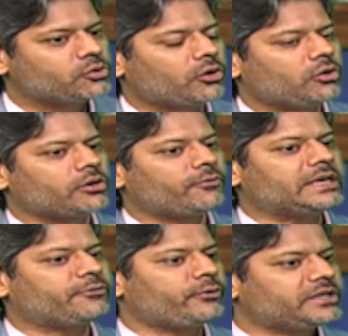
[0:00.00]
We saw a lot of
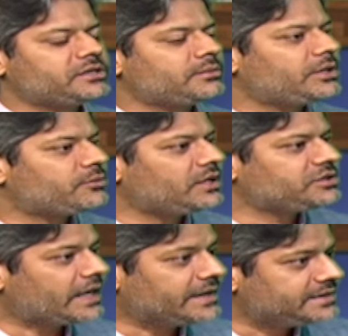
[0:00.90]
like friction
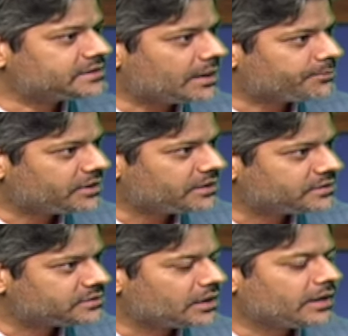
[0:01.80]
between Chinese
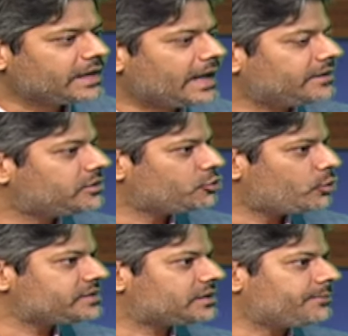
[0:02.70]
companies and the
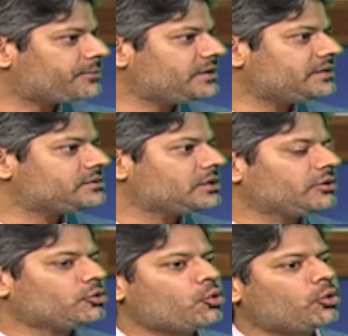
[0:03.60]
US companies,
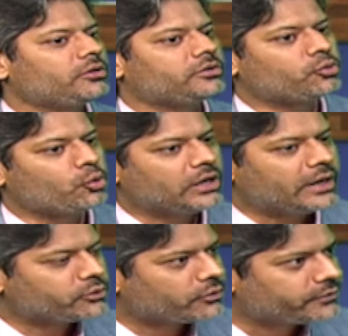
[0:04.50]
the whole
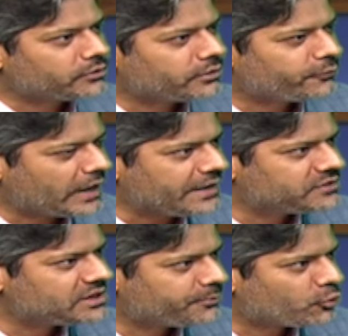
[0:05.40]
rollout of the
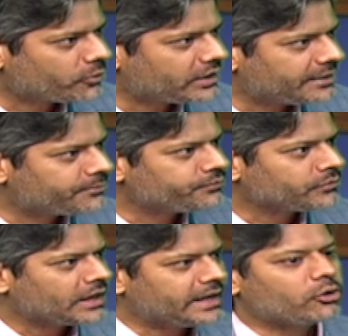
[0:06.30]
5G program,
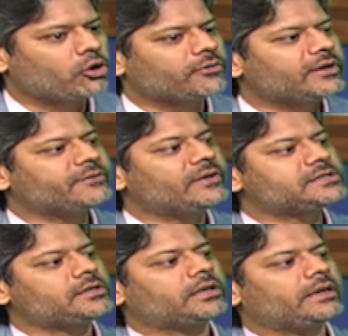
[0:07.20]
and a lot of like
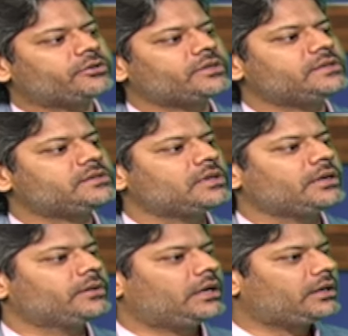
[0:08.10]
Western countries
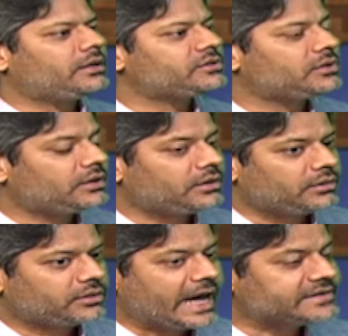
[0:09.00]

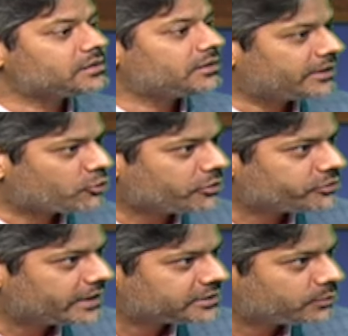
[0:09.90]
canceled their
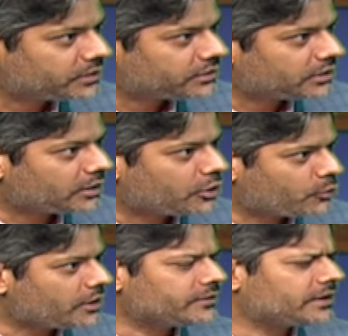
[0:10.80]
contracts with
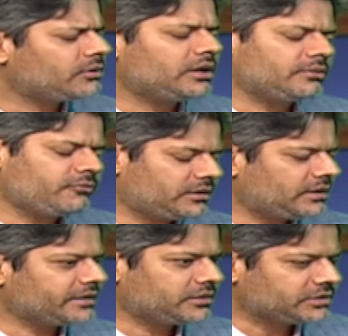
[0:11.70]
Huawei,
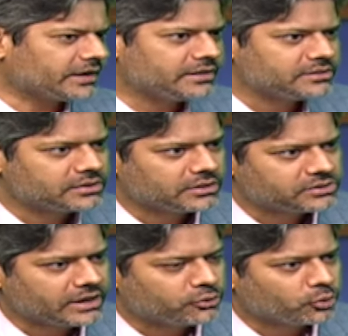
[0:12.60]
with like the Chinese
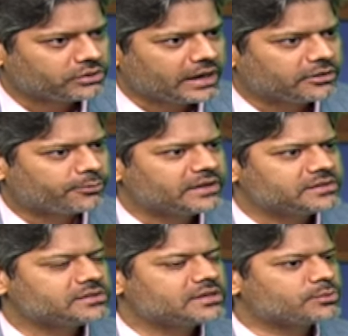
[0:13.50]
state-owned
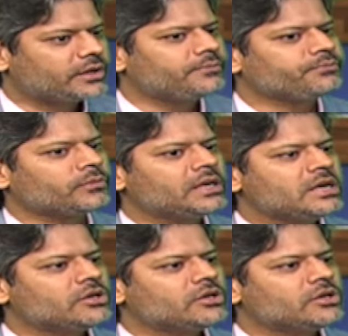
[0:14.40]
enterprises as well.